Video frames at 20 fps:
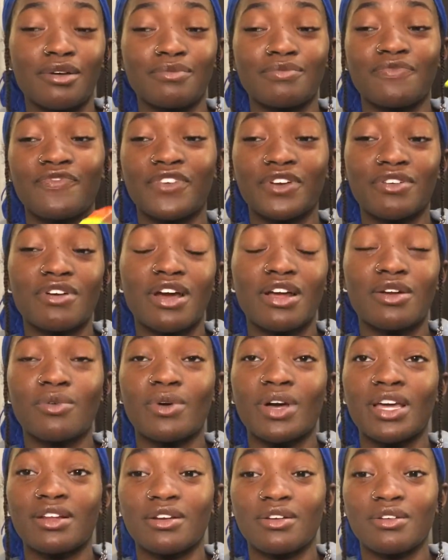Figure out a
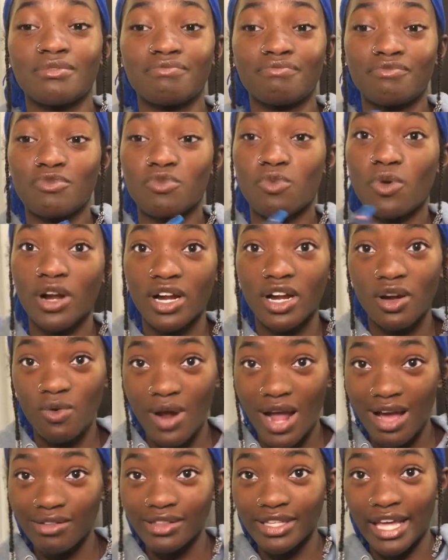way to work
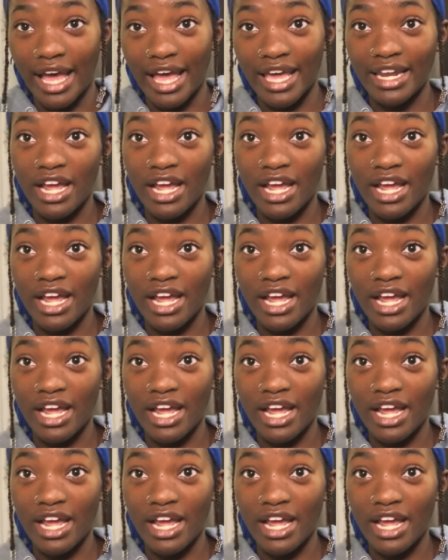around that,